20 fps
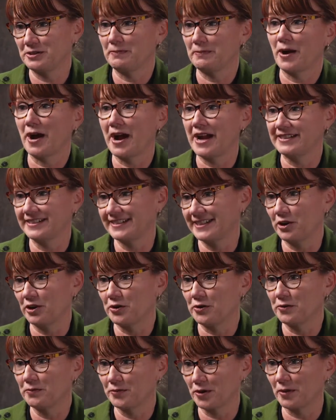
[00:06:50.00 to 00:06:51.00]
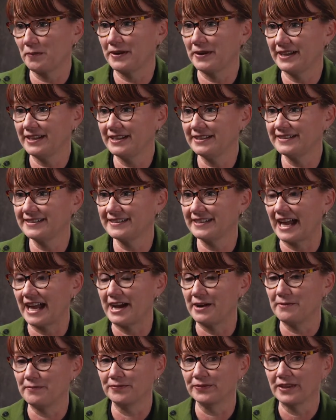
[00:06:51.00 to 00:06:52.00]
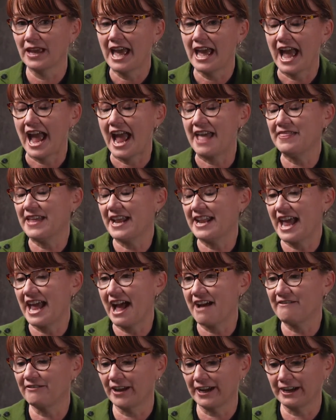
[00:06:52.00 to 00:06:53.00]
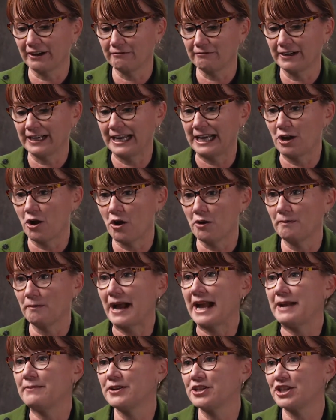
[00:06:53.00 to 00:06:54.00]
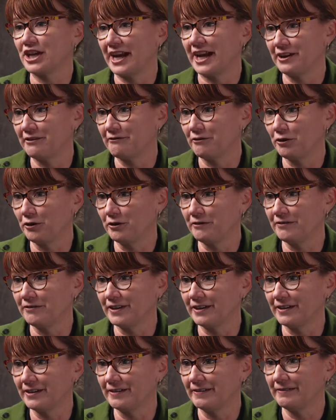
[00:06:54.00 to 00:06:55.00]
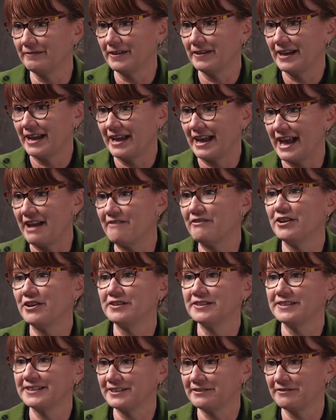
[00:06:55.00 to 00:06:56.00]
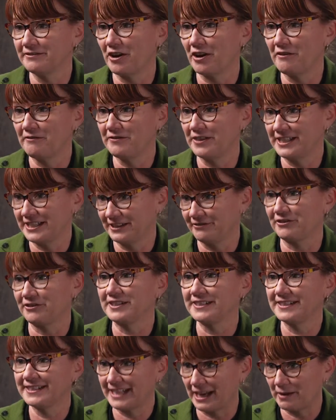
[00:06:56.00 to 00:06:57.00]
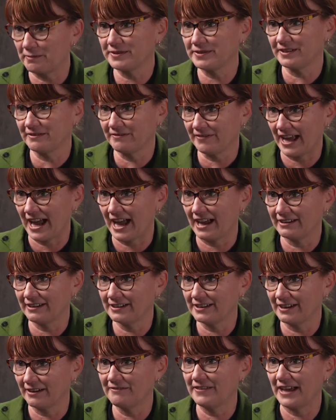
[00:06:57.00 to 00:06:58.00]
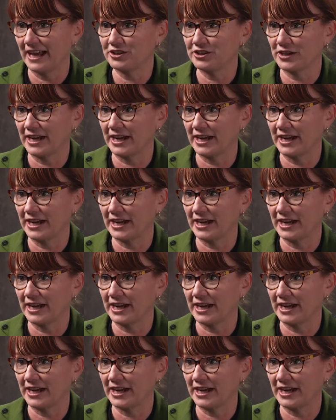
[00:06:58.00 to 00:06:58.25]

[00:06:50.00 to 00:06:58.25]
buy and sell properties, and then have like a really long paper chain of all of the evidence of the different steps of that